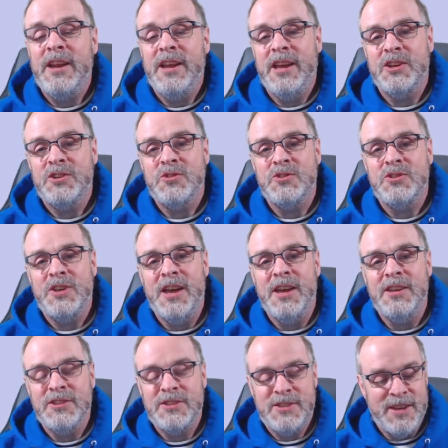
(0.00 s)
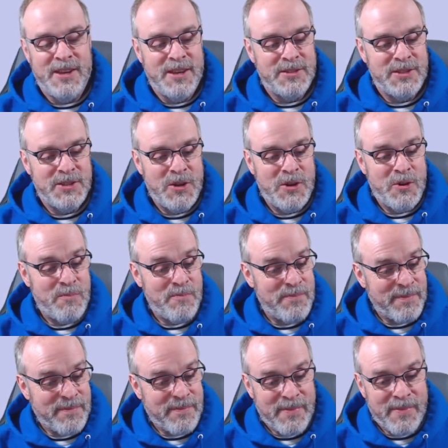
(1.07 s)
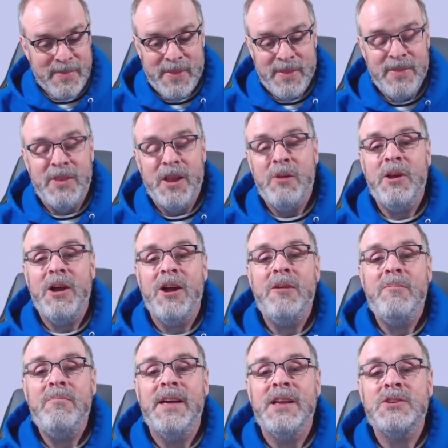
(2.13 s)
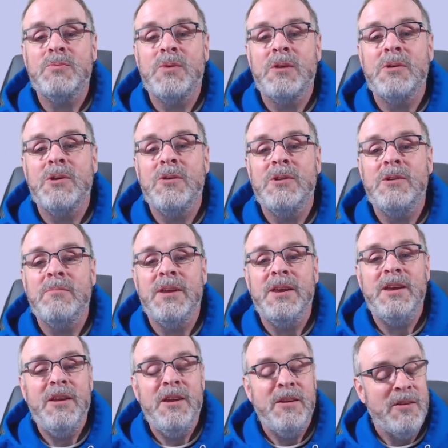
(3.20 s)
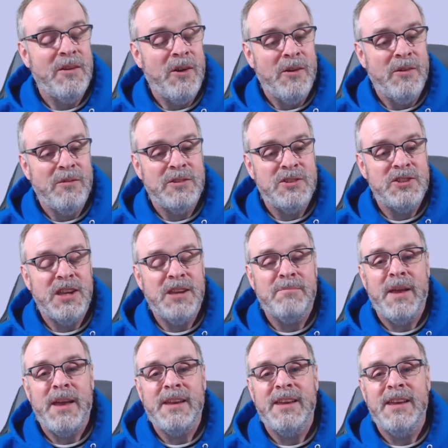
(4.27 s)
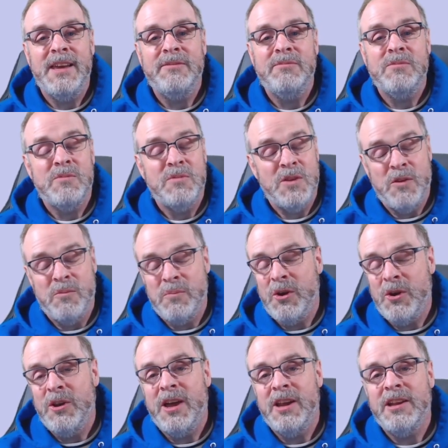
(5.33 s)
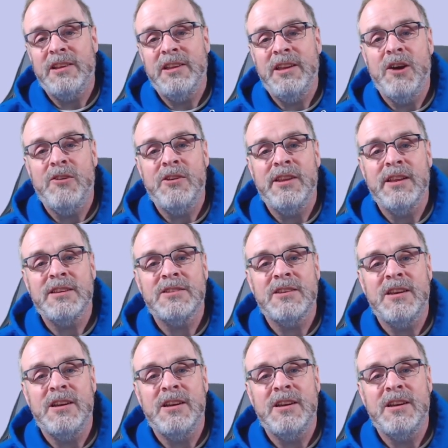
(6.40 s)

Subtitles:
exercise. So there we are. That's where we're going to be. Check back in periodically over the next